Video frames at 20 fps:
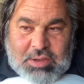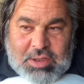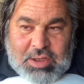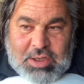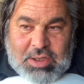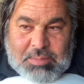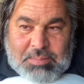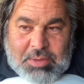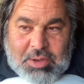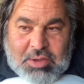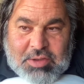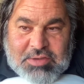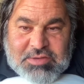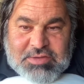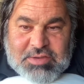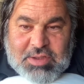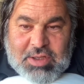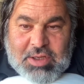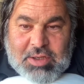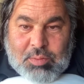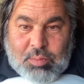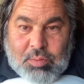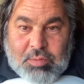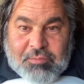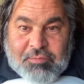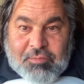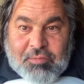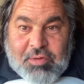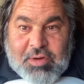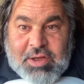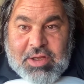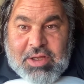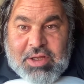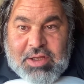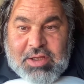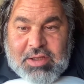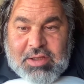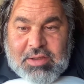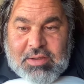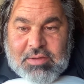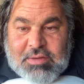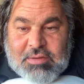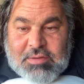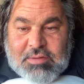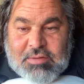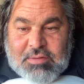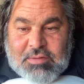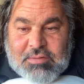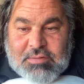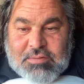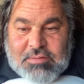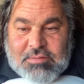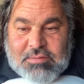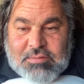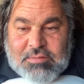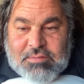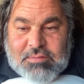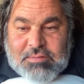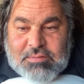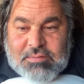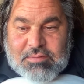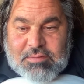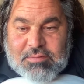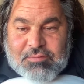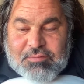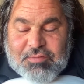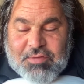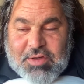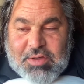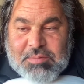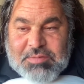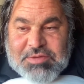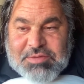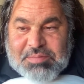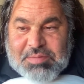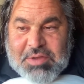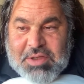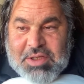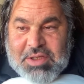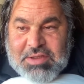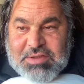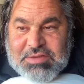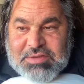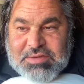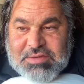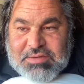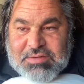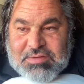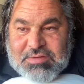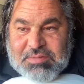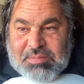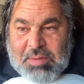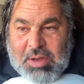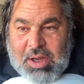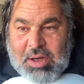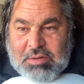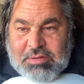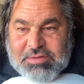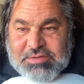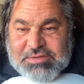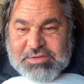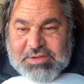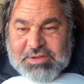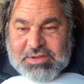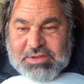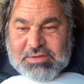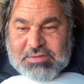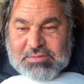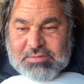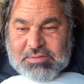And Americans are like, we're free, freedom of speech, democracy,